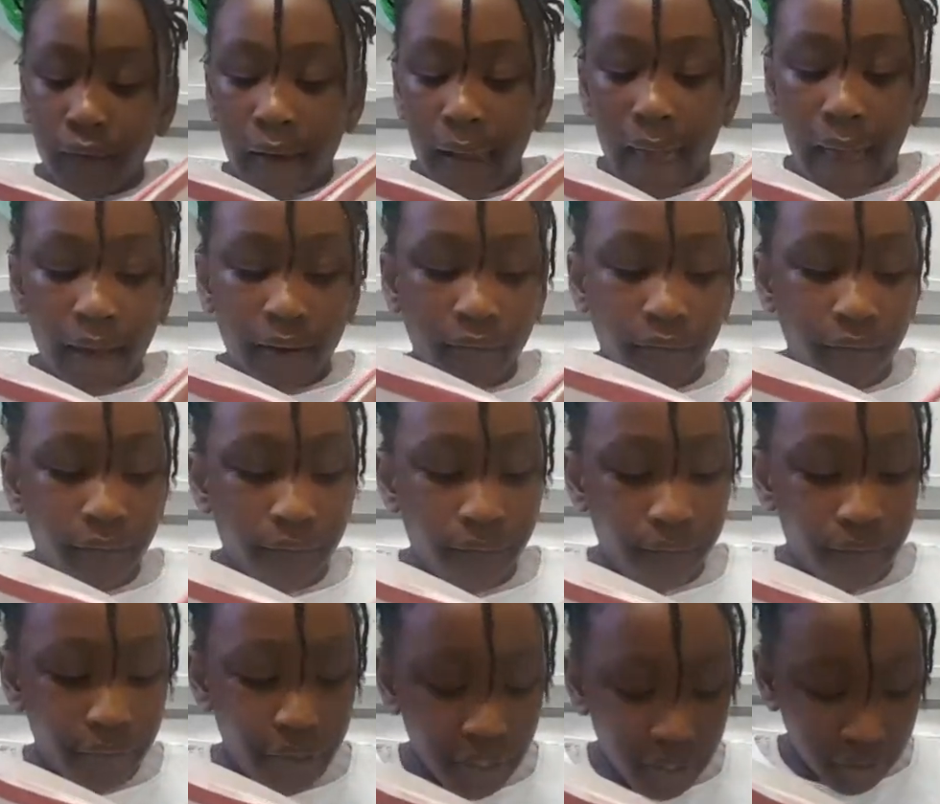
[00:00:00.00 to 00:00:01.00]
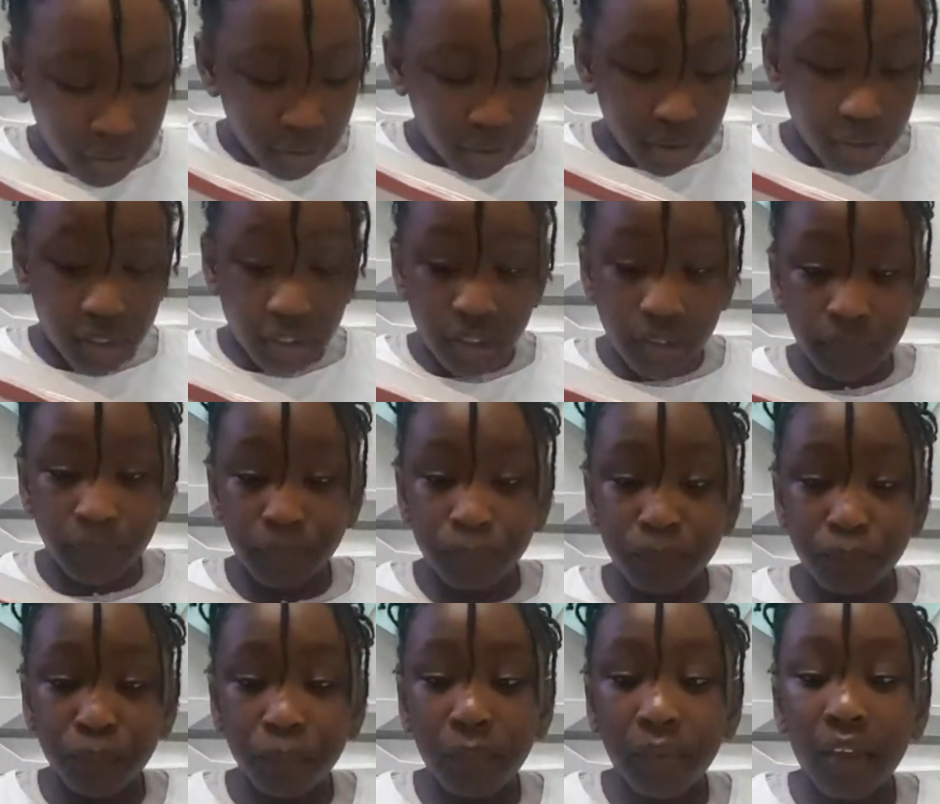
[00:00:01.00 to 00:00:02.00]
like this."
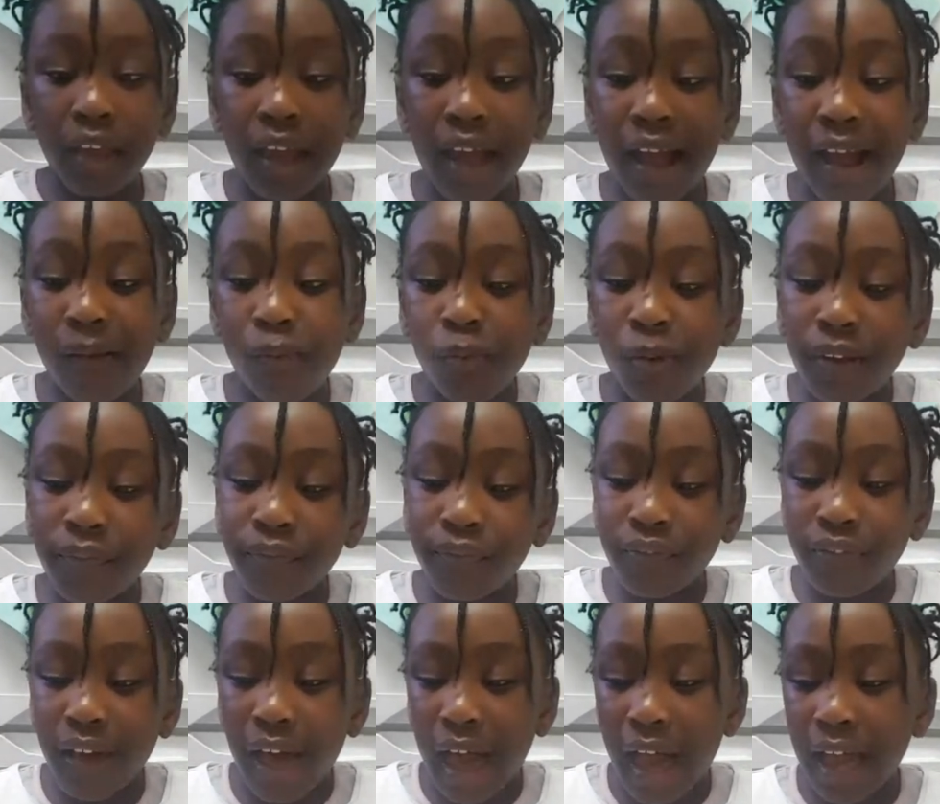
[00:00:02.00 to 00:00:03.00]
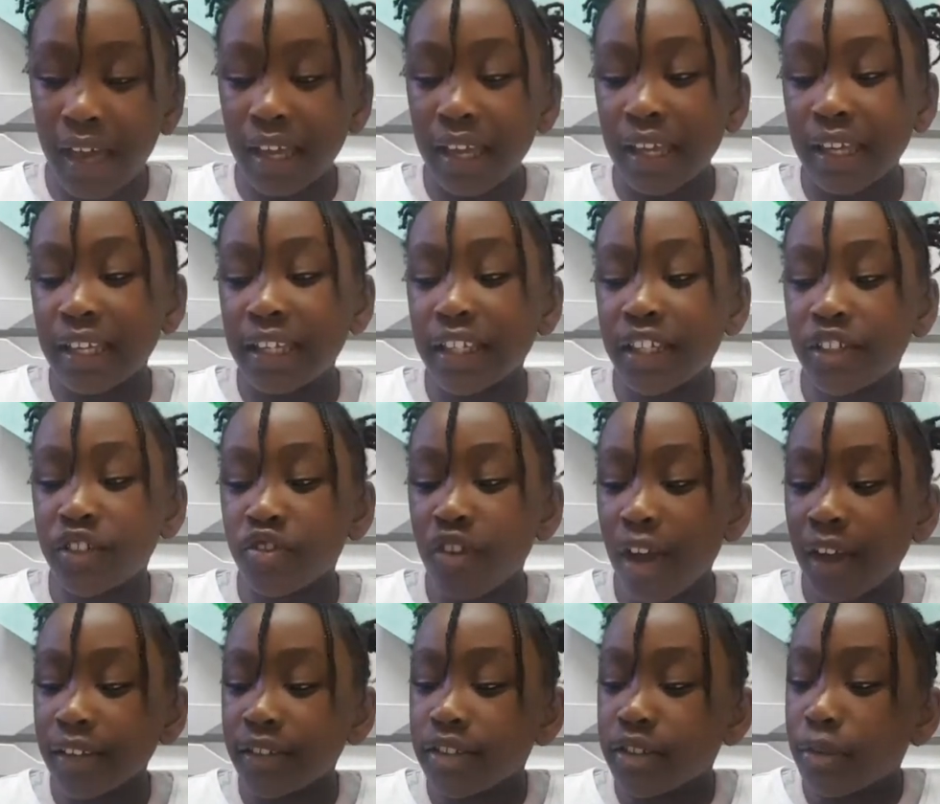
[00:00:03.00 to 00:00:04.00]
And with that, he
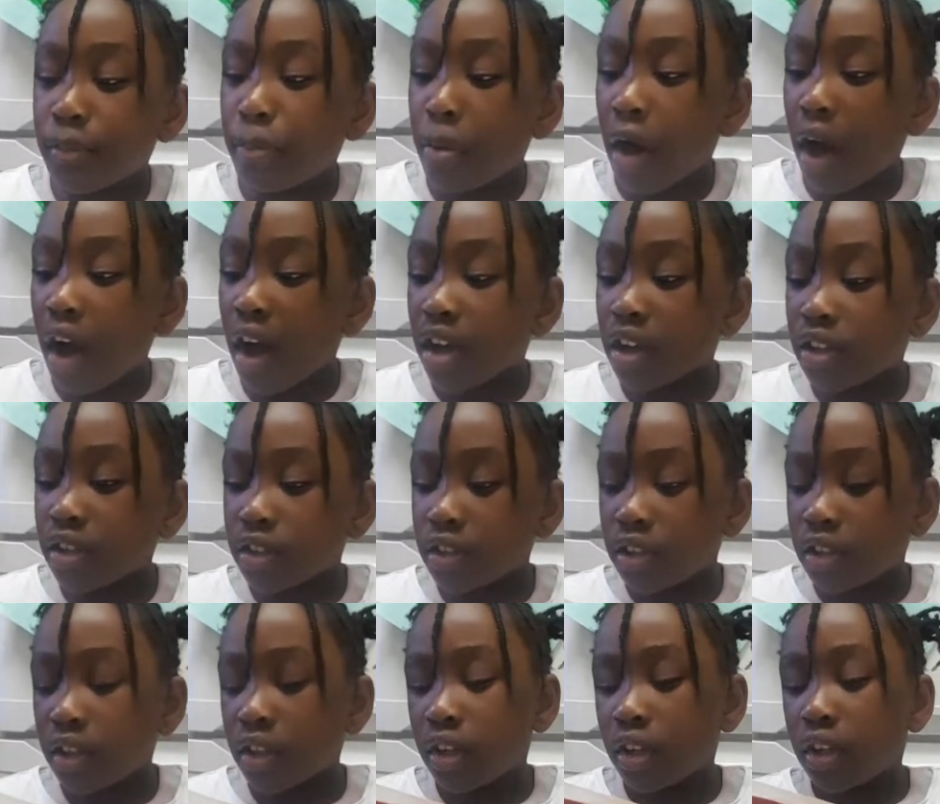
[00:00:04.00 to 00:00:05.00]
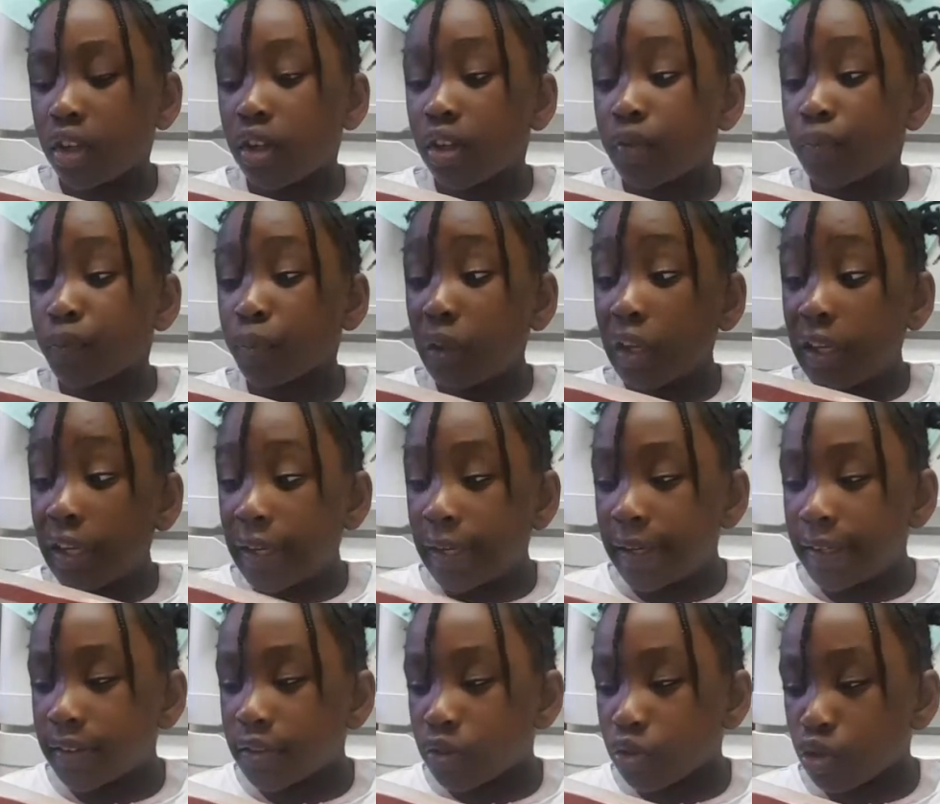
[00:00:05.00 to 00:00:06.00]
stretched apart
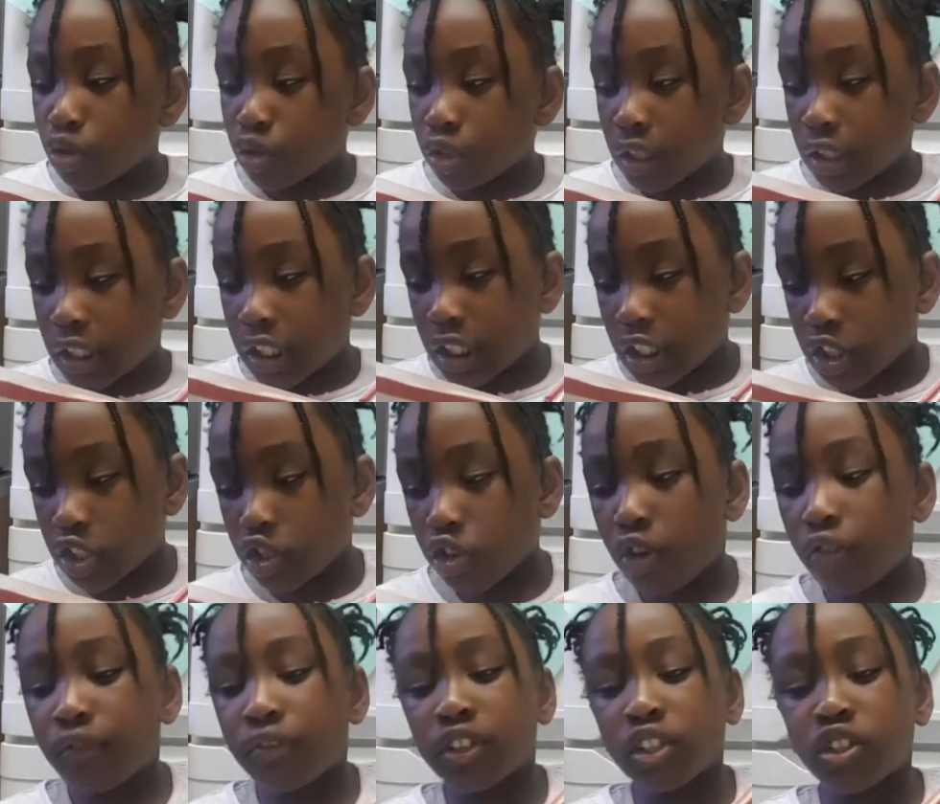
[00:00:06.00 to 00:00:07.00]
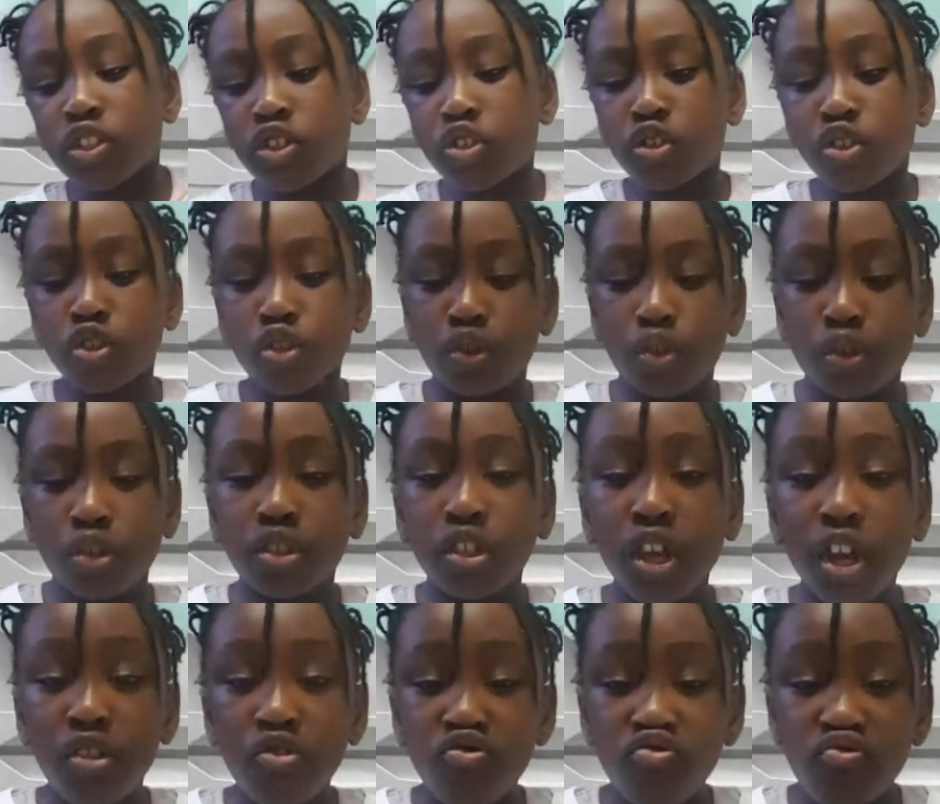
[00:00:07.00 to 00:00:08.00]
each of his jaws,
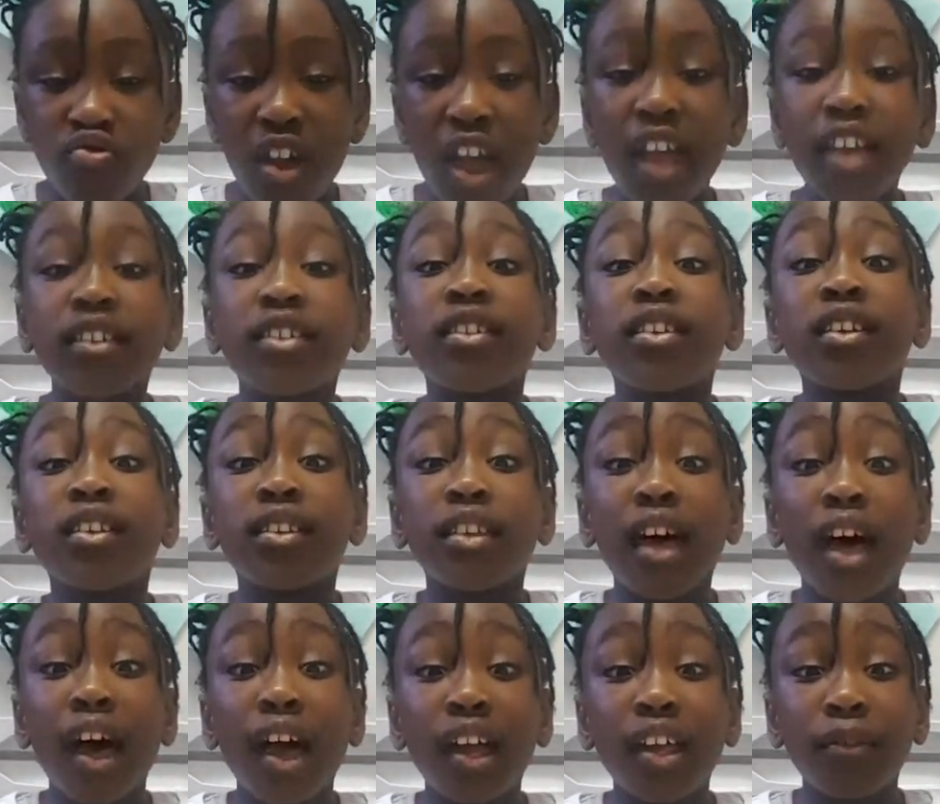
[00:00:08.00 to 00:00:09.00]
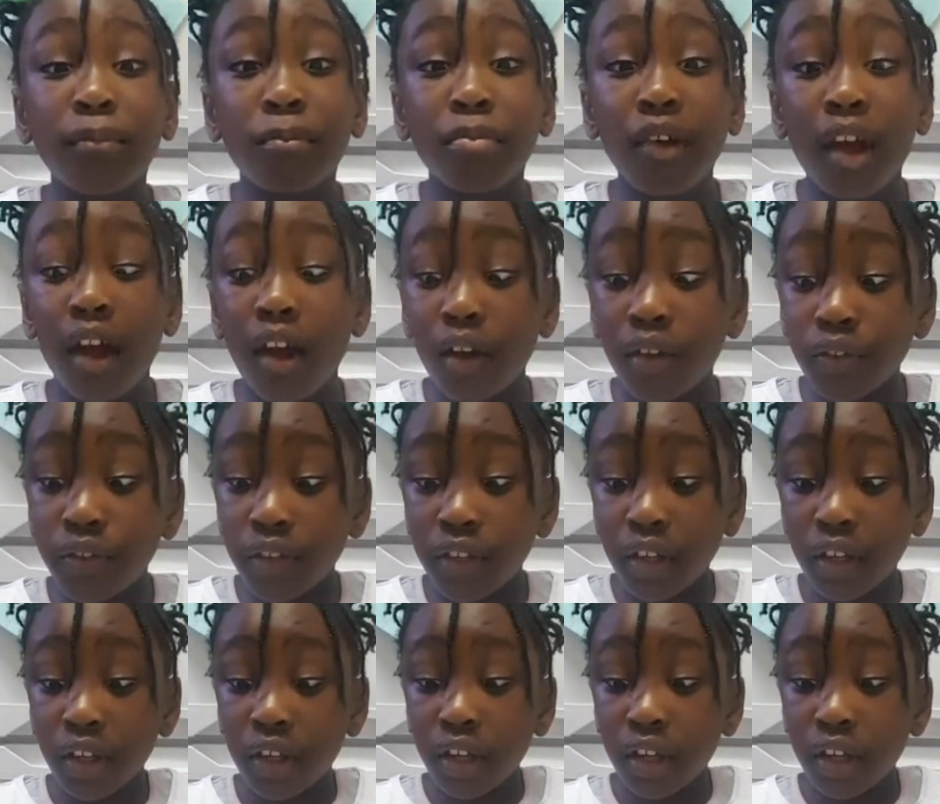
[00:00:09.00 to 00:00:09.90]
raised his eyebrows,